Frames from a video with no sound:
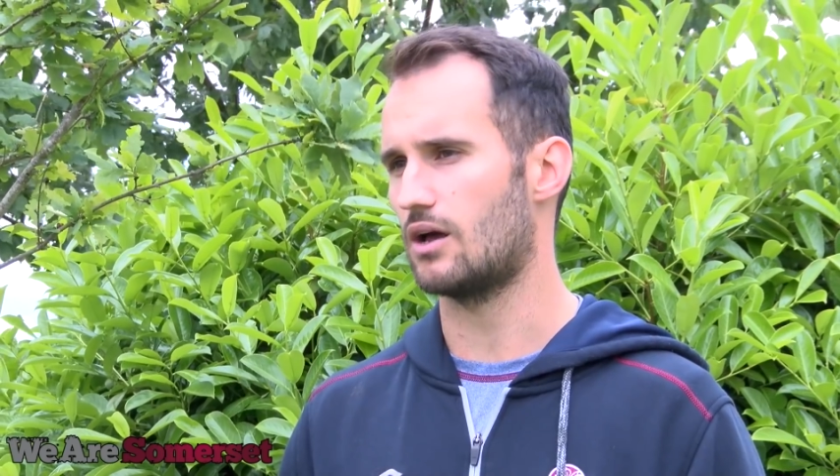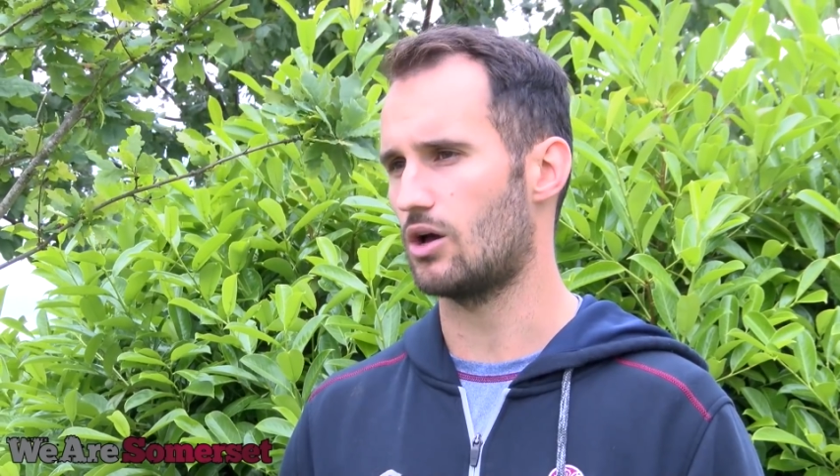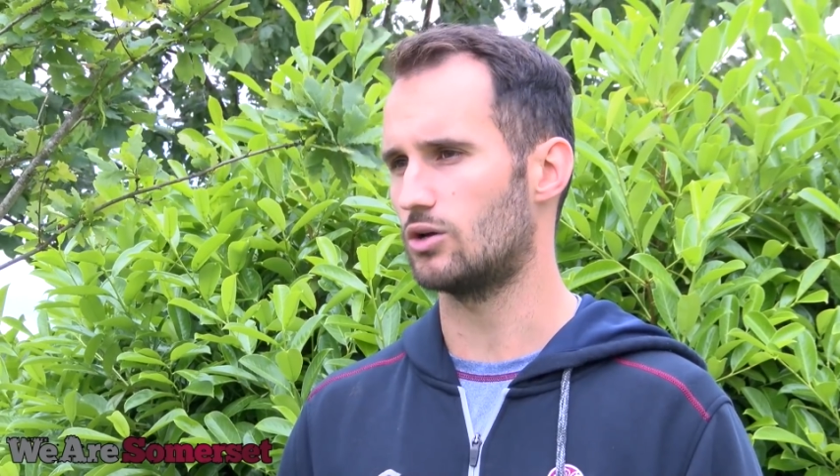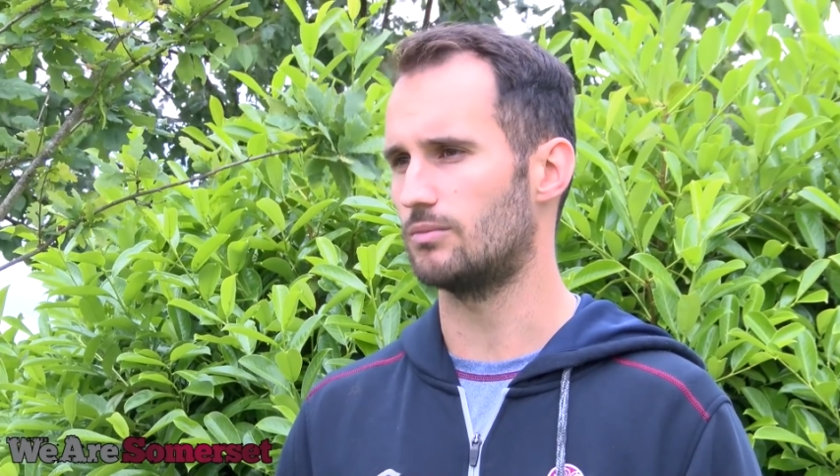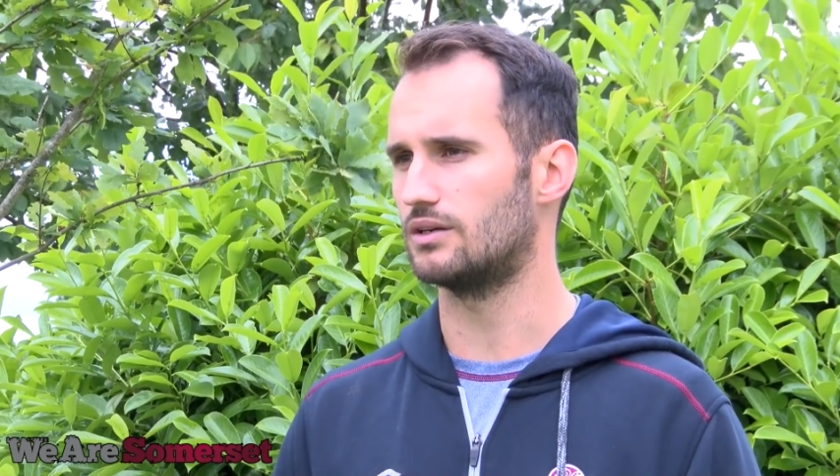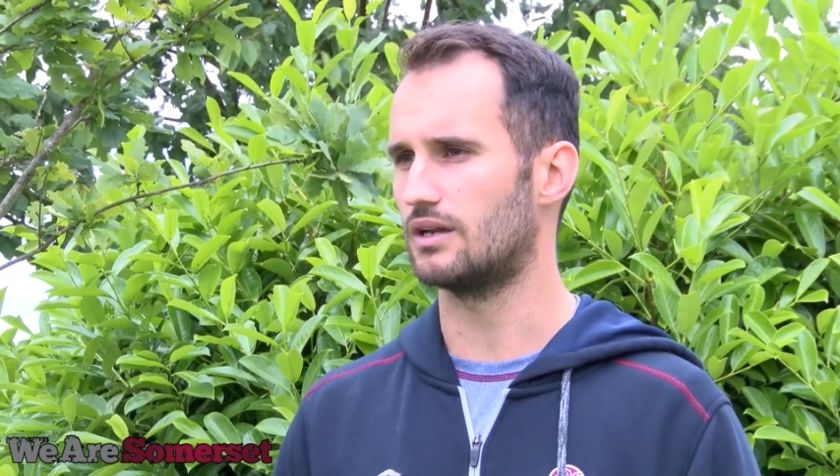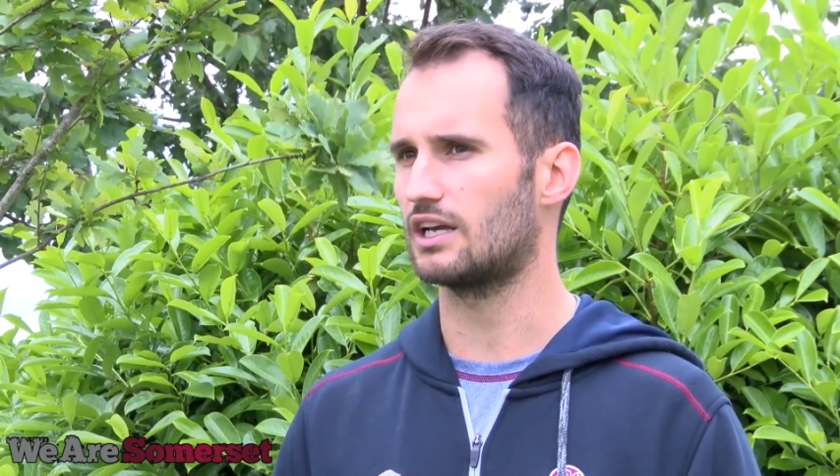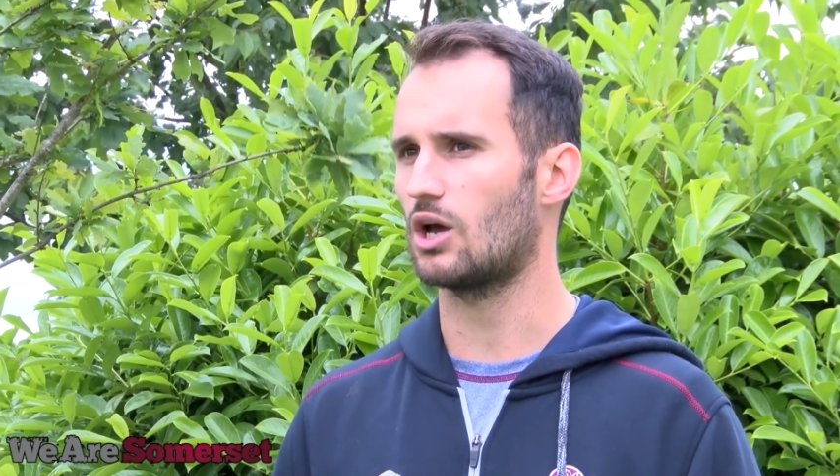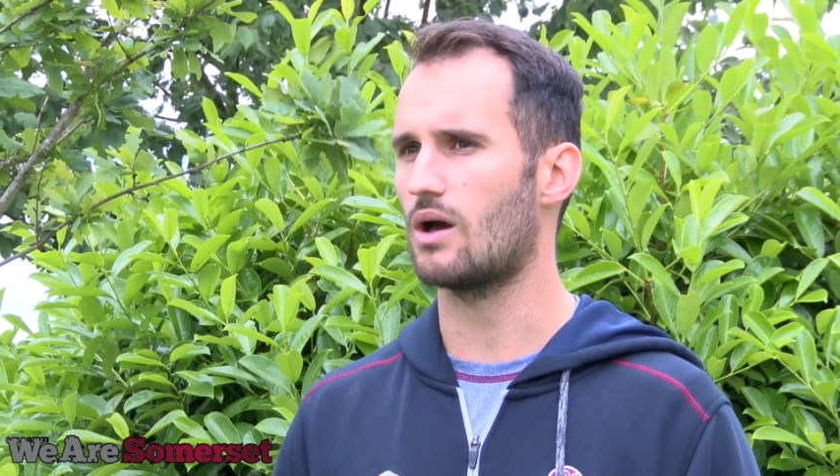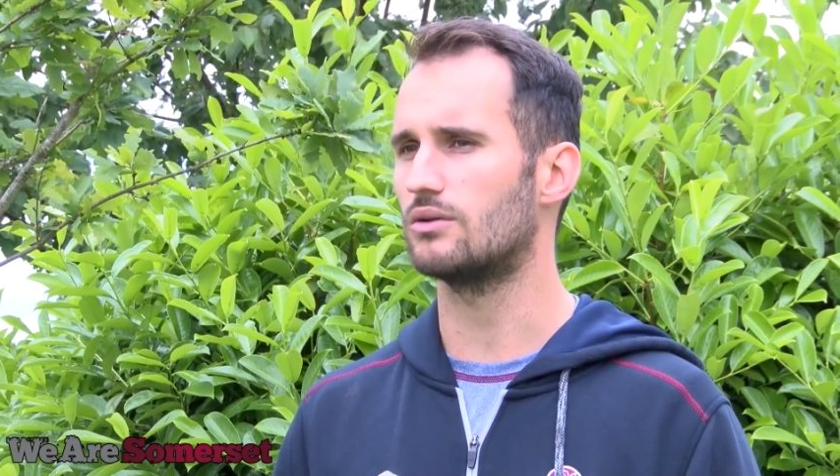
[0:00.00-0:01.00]
at home
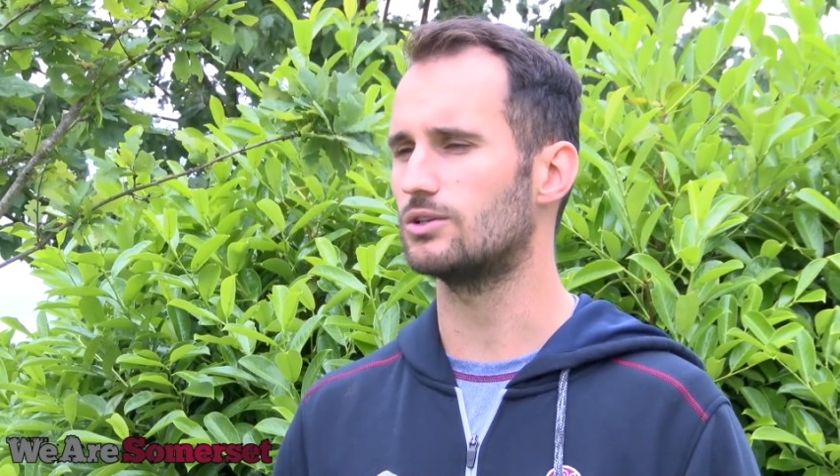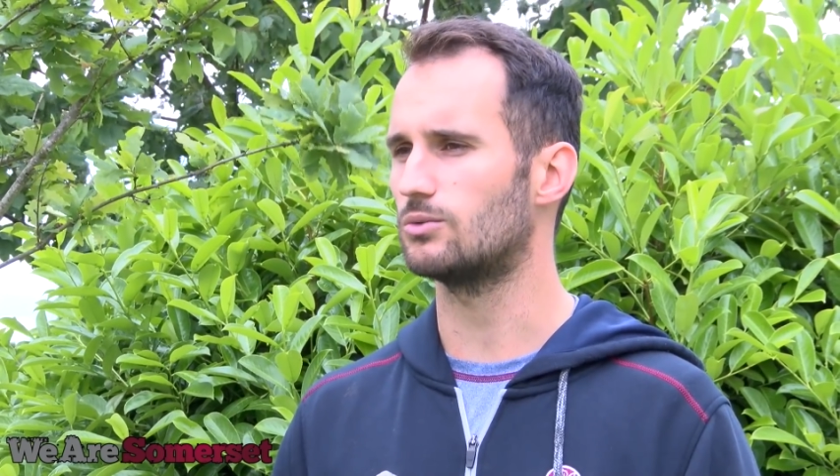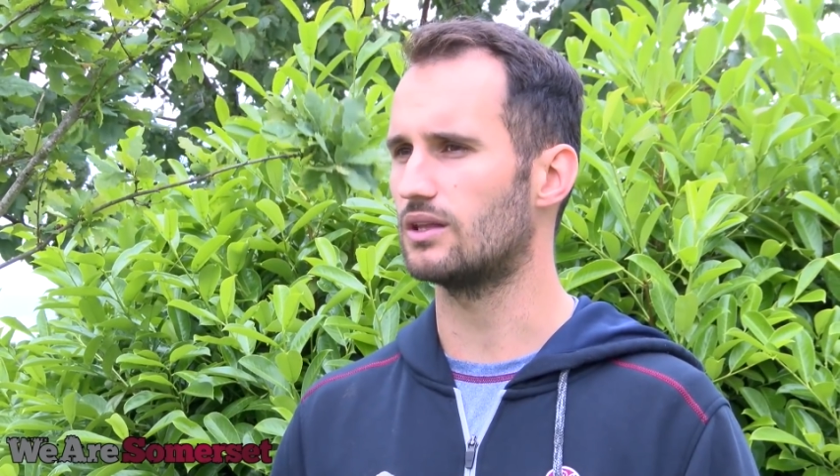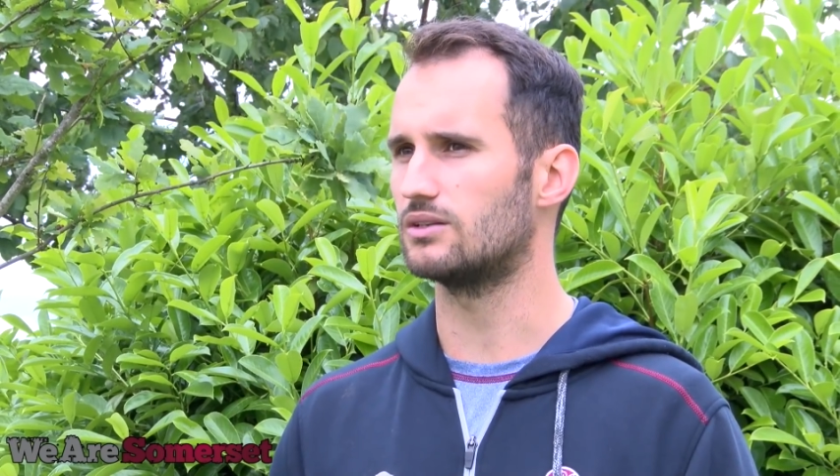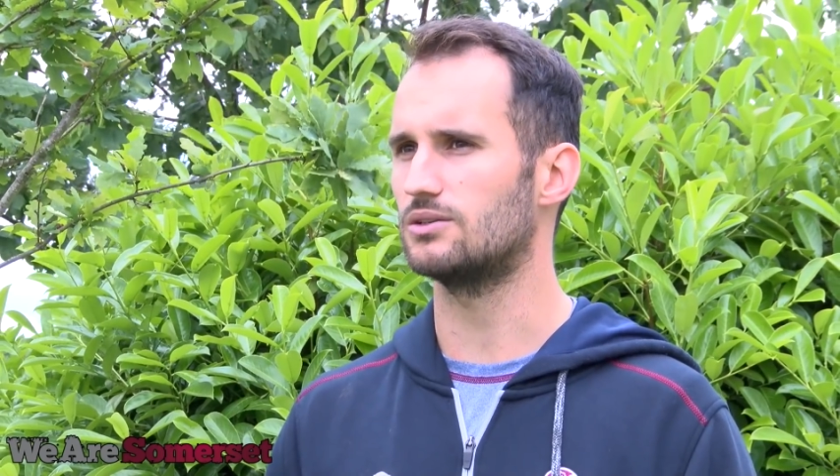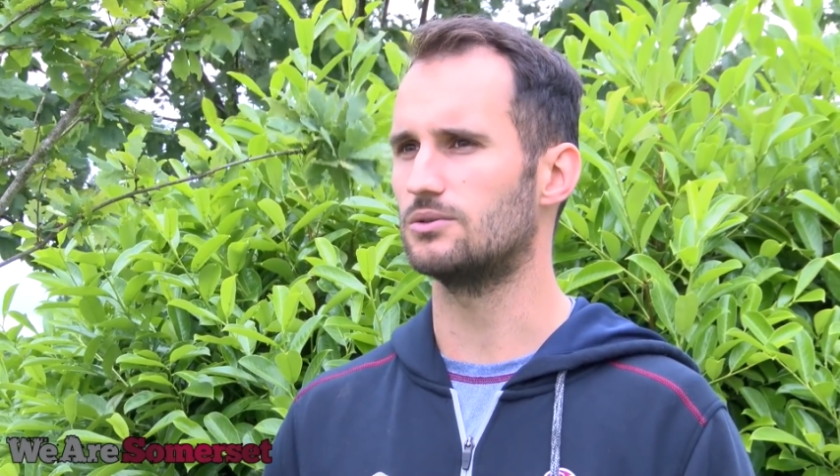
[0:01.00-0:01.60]
and go out and do what they do.